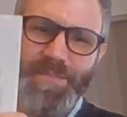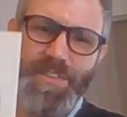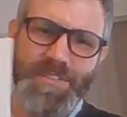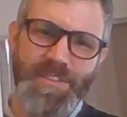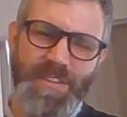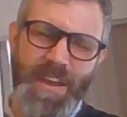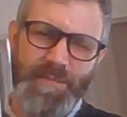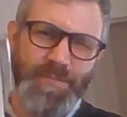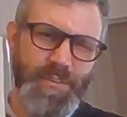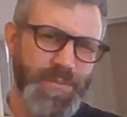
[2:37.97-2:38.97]
This is
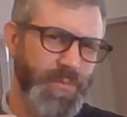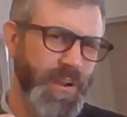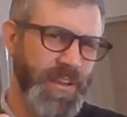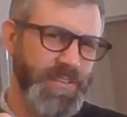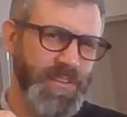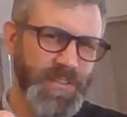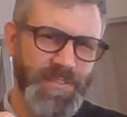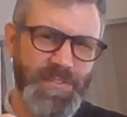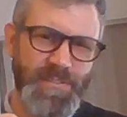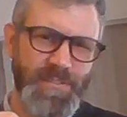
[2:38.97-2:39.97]
not first press.
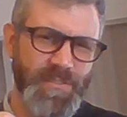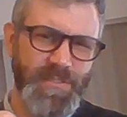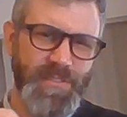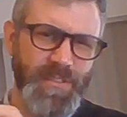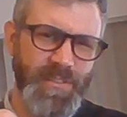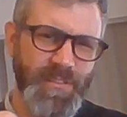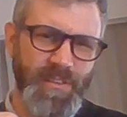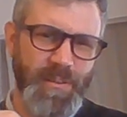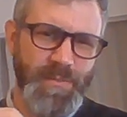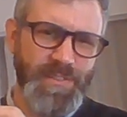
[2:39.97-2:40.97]
It's a
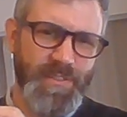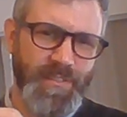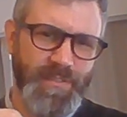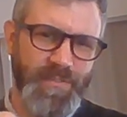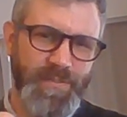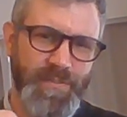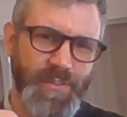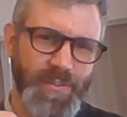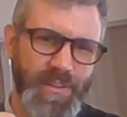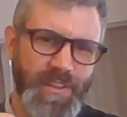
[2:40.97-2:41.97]

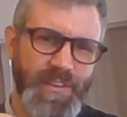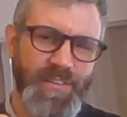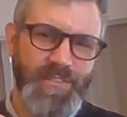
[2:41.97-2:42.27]
very